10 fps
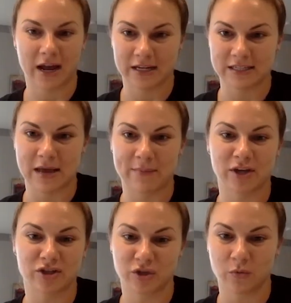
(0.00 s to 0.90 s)

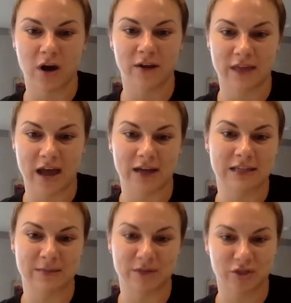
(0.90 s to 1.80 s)
academics. She wanted the
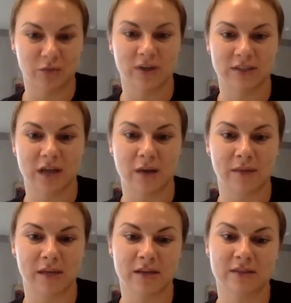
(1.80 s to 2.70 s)
academics, she wanted to
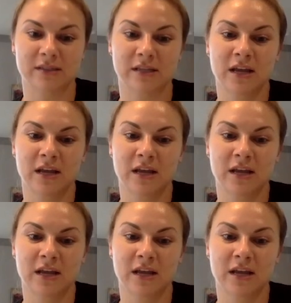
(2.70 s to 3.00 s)
come east.